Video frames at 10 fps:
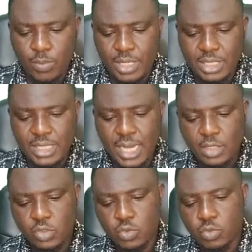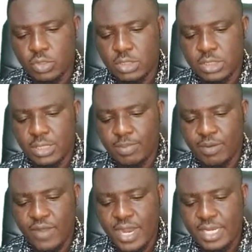may decide to
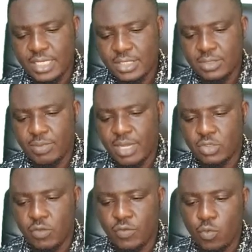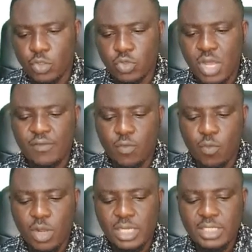simplify this by solving what you have
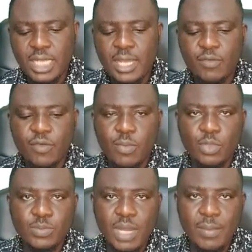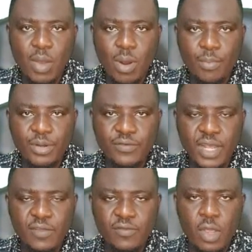in 1 liter before you multiply by
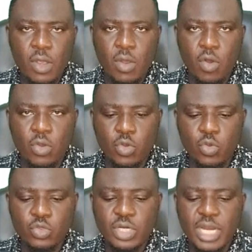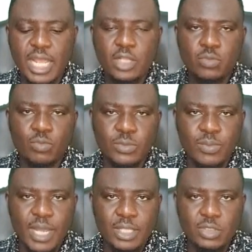1.5, or you go straight ahead to
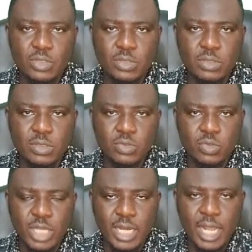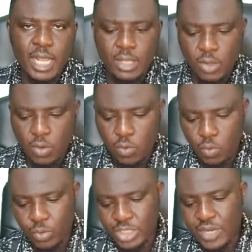multiply together.
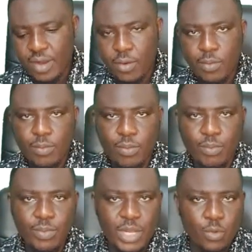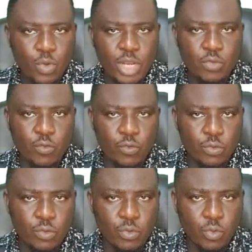Whichever way
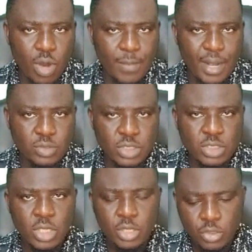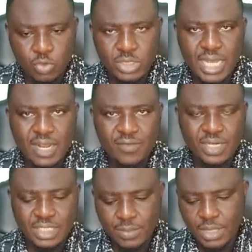you go about it, you still arrive
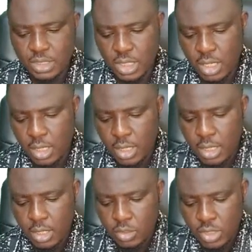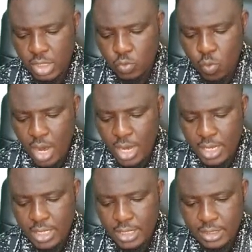at the same answer. So that
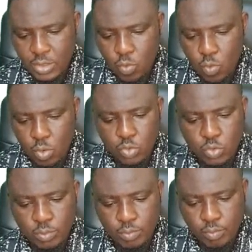Y is equal to